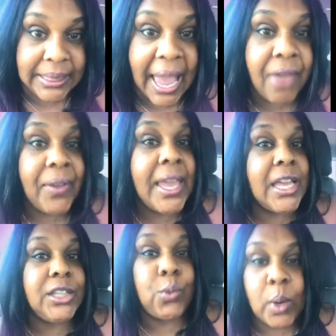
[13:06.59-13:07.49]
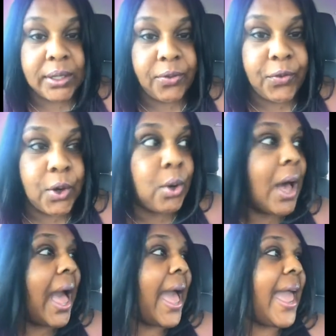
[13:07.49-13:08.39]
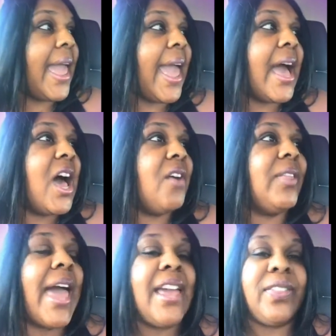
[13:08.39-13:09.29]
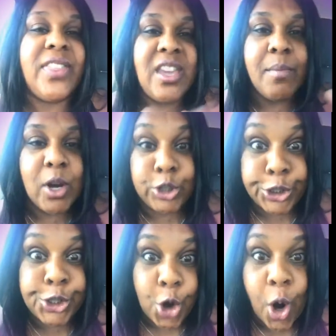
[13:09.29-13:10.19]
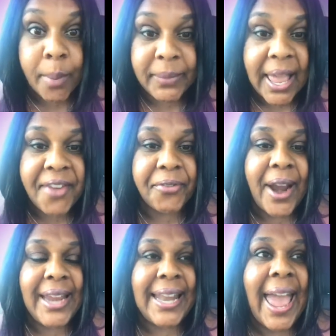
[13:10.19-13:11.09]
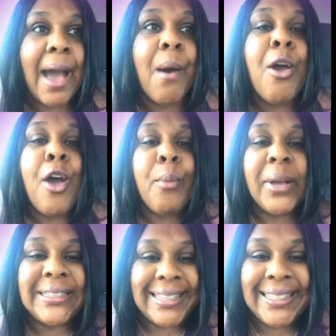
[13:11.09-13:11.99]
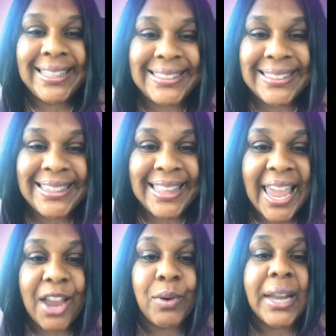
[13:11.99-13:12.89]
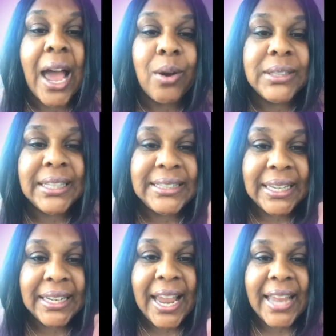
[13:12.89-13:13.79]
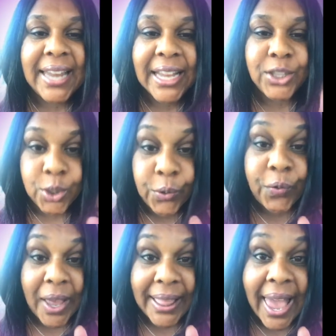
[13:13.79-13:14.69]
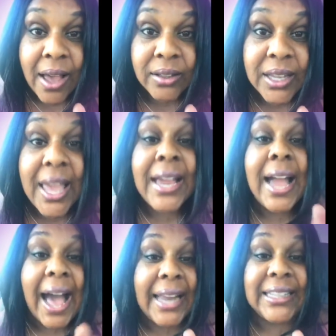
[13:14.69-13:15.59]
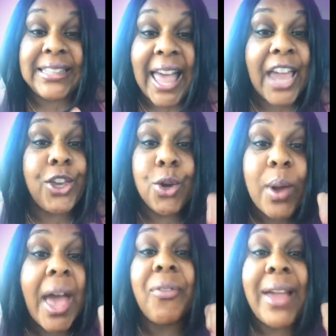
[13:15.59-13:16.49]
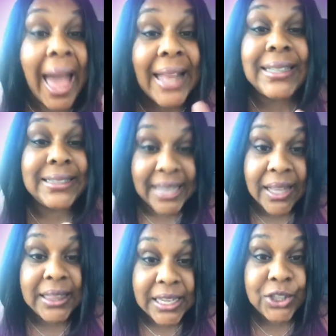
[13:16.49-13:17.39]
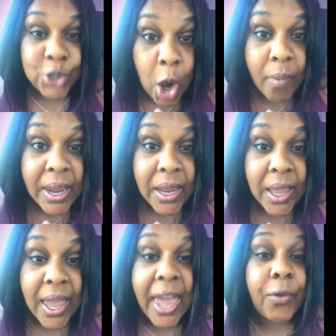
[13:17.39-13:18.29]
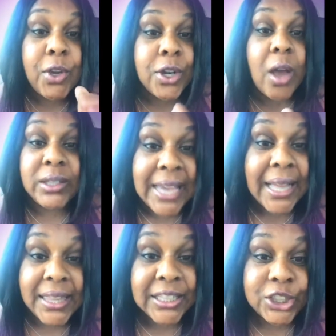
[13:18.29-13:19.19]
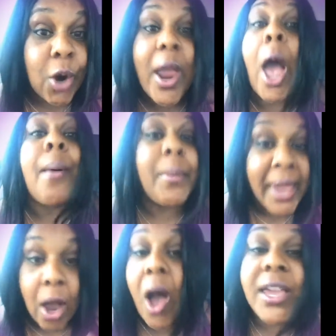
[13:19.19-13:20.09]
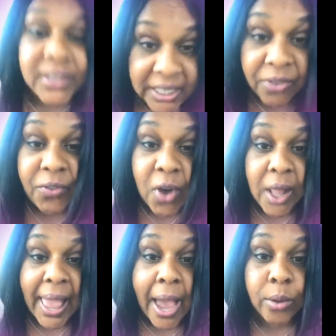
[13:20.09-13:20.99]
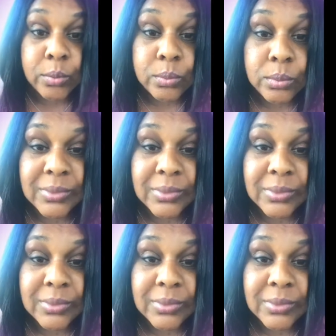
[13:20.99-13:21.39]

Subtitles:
Life is wonderful. I have like the most charmed life right now. But see, this is the thing. When I was at dinner and that tooth fell out, God is like, you have got to tell this story. If you don't tell this story, I will make all your teeth fall out.